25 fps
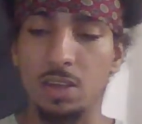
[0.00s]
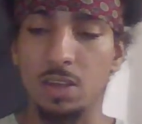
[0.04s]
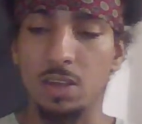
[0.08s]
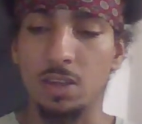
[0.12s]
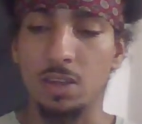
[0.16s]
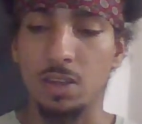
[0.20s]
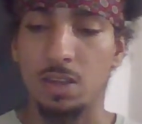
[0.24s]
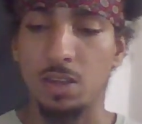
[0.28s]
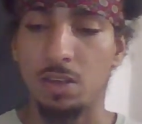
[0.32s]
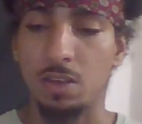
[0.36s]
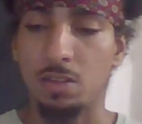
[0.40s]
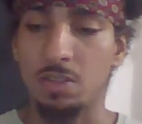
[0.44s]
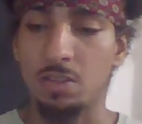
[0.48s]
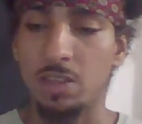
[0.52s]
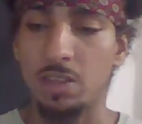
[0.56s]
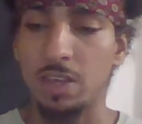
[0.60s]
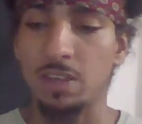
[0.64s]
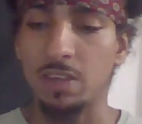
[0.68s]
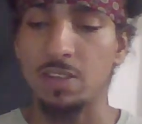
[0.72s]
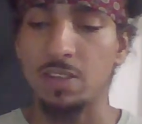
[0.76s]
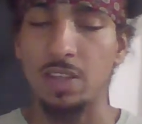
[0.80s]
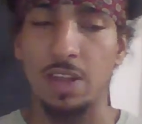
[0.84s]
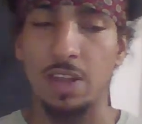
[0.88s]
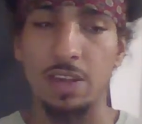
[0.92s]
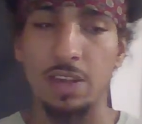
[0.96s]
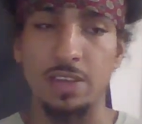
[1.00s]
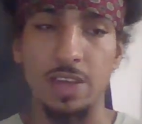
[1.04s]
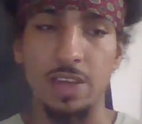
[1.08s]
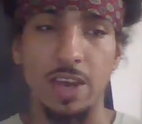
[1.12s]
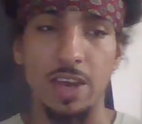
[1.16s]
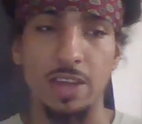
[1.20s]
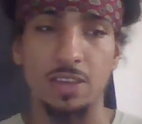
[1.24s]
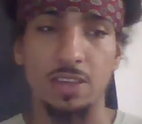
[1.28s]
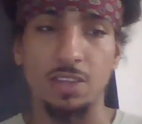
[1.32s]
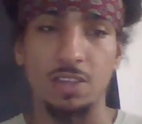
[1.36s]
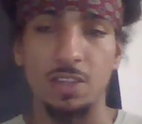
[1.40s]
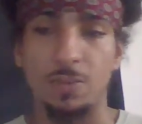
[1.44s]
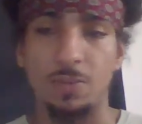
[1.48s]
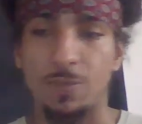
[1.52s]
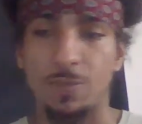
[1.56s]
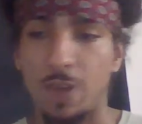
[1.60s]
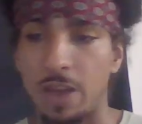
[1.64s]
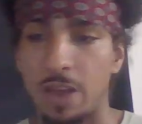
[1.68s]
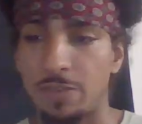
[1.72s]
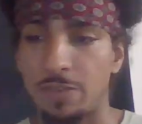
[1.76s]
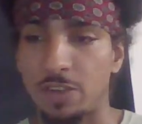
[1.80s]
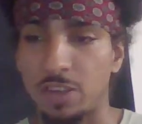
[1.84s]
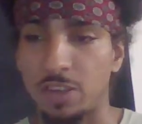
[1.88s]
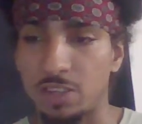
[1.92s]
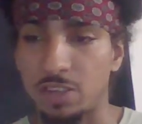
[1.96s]
you know, things that are attached to the
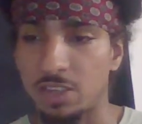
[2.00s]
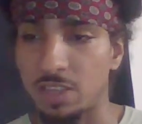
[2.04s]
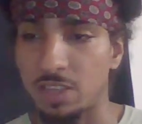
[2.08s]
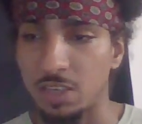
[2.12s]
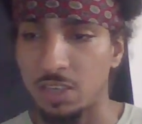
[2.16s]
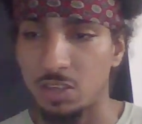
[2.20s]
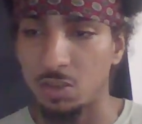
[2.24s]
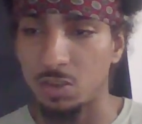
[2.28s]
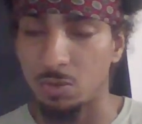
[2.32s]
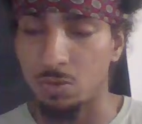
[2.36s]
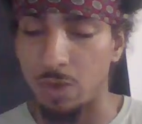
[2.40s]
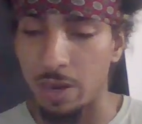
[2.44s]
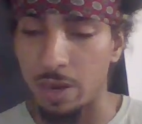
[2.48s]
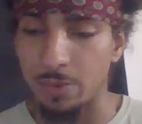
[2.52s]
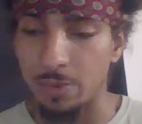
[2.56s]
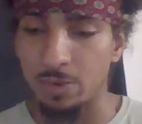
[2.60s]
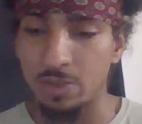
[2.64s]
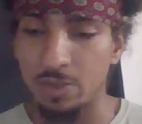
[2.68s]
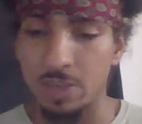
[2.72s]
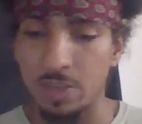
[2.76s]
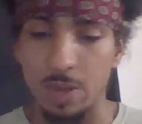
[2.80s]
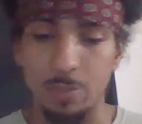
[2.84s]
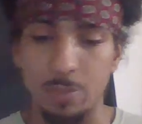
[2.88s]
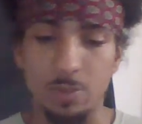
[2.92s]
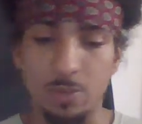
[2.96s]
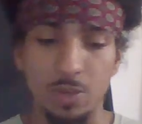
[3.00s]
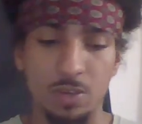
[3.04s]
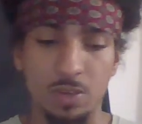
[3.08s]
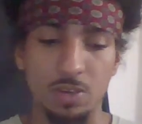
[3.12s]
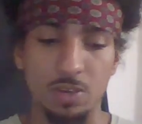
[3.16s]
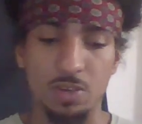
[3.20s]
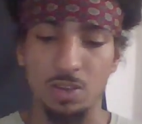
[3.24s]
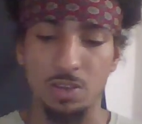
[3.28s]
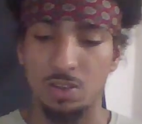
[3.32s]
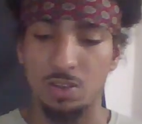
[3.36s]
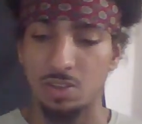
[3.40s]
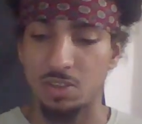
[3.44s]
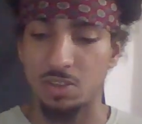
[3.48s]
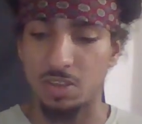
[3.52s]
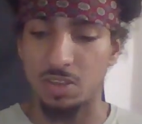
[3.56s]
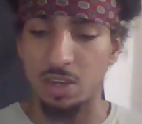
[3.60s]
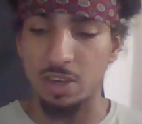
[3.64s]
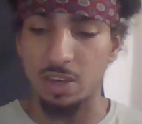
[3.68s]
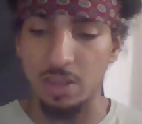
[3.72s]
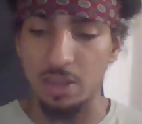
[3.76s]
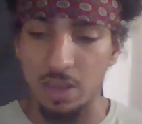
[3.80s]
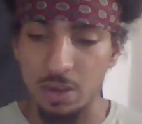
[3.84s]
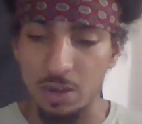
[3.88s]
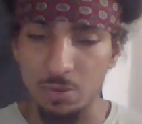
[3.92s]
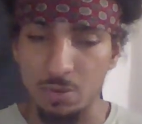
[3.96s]
5-HT2A receptors, you know, the
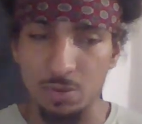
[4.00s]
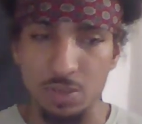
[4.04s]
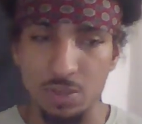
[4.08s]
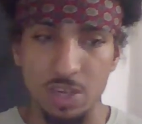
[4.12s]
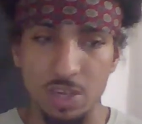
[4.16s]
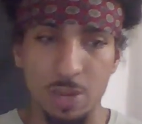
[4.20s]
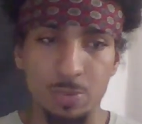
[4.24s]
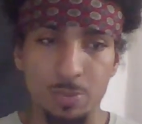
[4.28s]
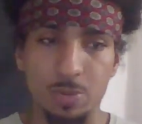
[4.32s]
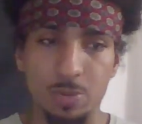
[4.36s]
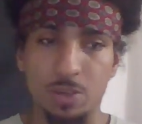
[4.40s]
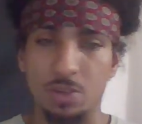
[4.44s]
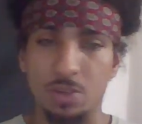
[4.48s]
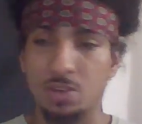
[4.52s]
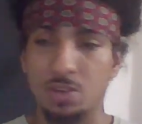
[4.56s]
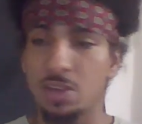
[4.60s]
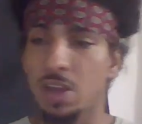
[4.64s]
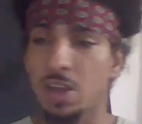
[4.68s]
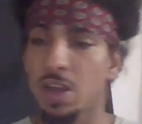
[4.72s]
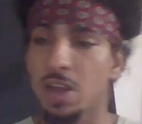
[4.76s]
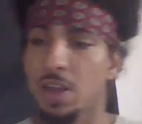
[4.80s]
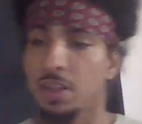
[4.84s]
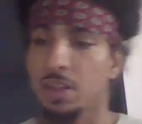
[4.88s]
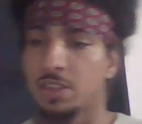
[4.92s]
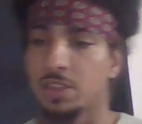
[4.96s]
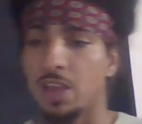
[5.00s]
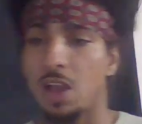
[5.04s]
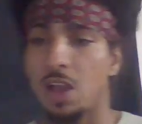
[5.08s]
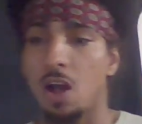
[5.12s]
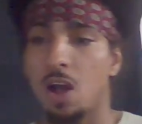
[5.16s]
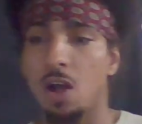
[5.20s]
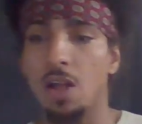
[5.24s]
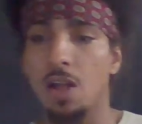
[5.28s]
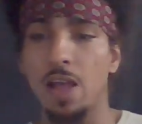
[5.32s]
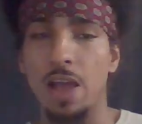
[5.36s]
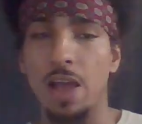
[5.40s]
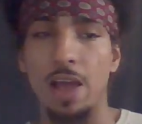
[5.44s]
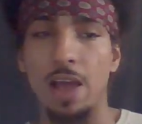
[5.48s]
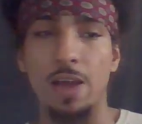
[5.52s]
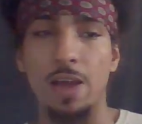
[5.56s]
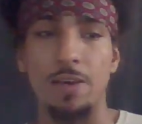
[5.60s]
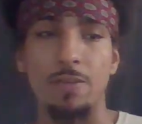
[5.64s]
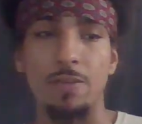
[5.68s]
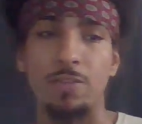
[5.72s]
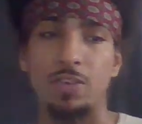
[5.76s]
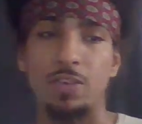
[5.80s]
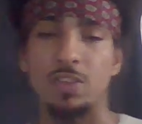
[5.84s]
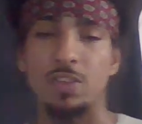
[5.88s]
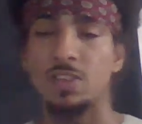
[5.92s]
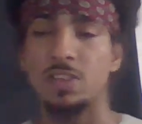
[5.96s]
psychedelic receptors, they all
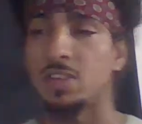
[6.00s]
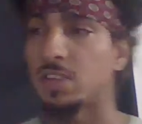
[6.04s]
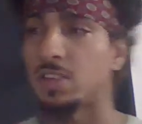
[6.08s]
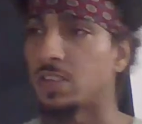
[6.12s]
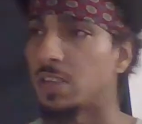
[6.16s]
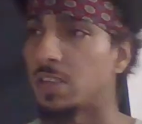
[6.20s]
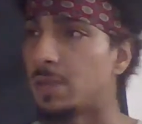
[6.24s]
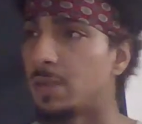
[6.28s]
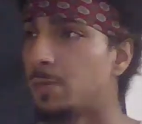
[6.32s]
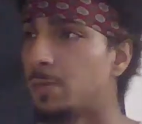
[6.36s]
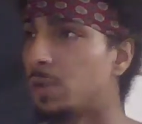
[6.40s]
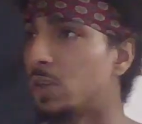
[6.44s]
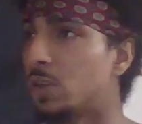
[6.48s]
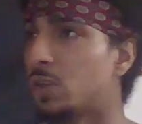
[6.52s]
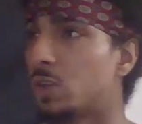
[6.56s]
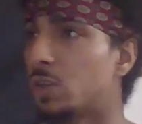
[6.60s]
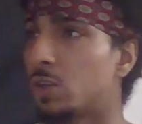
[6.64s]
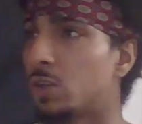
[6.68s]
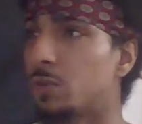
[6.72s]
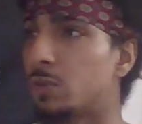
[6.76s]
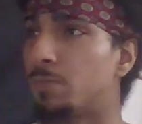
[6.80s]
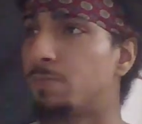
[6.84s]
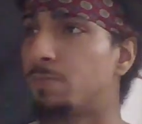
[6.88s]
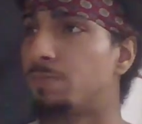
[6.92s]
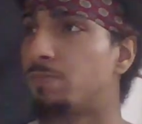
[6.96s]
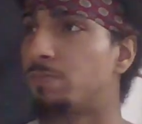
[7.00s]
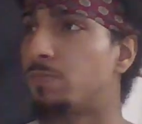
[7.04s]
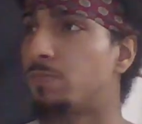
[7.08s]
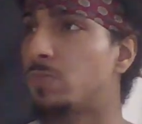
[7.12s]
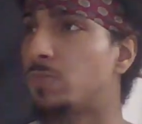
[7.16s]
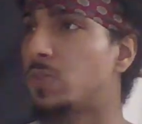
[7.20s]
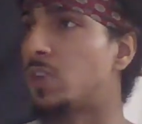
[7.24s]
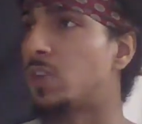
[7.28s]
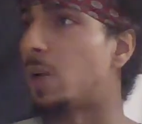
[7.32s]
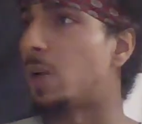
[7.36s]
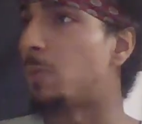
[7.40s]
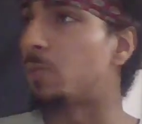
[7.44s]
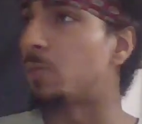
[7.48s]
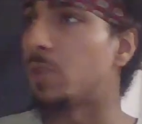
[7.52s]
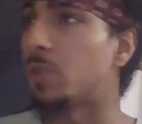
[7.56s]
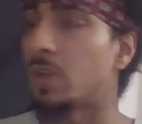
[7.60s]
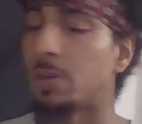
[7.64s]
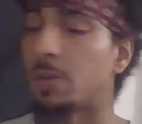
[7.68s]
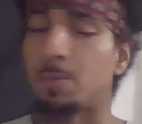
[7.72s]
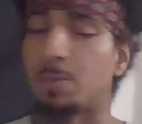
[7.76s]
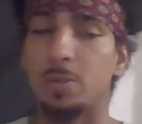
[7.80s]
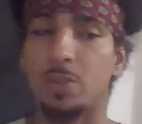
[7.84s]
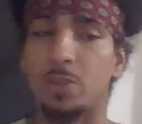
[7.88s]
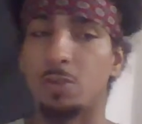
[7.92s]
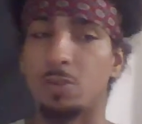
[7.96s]
have a similar
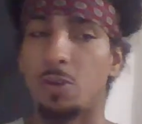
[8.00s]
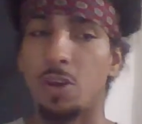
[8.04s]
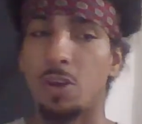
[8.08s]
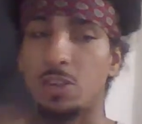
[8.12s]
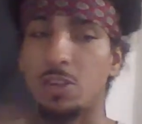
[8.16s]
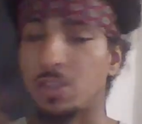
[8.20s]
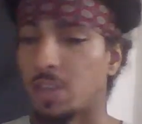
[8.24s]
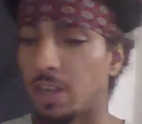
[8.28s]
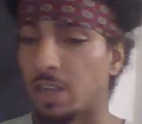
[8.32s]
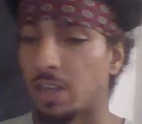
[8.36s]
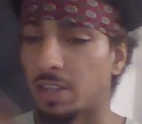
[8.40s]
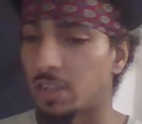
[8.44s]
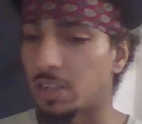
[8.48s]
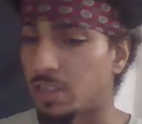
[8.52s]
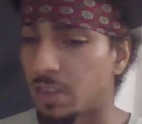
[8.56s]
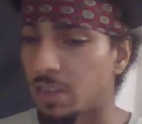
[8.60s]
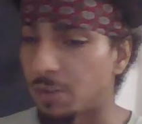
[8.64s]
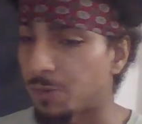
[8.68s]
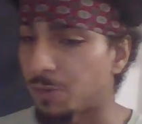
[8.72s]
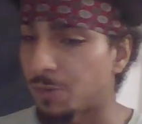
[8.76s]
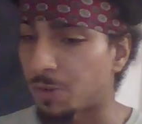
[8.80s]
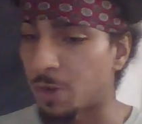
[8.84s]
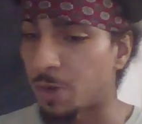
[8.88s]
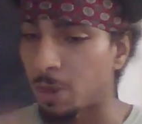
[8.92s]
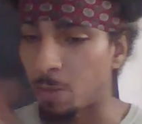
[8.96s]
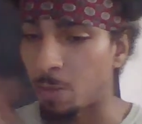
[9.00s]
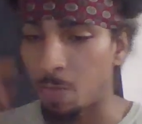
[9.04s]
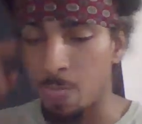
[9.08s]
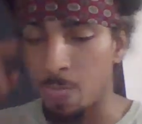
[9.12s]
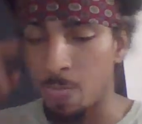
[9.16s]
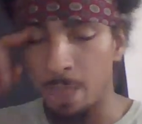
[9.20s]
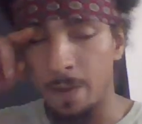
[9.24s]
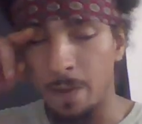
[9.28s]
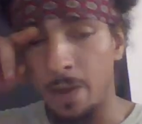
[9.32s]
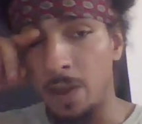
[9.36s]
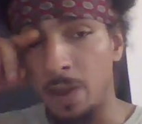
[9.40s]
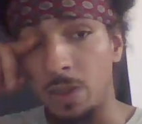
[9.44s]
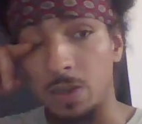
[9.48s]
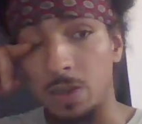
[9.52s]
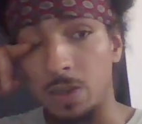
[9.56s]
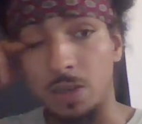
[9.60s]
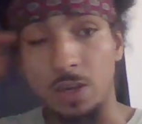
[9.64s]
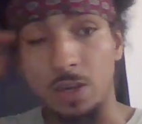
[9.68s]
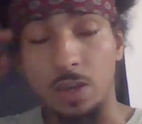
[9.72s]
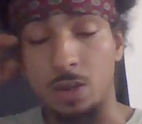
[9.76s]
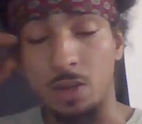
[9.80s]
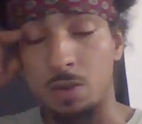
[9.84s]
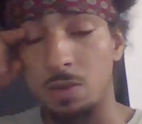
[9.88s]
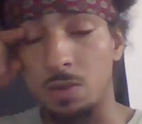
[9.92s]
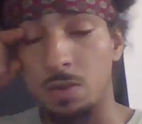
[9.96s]
something, but they're all slightly different. You
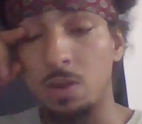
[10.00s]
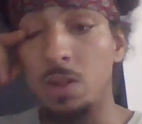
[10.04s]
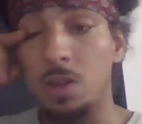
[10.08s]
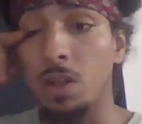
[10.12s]
know,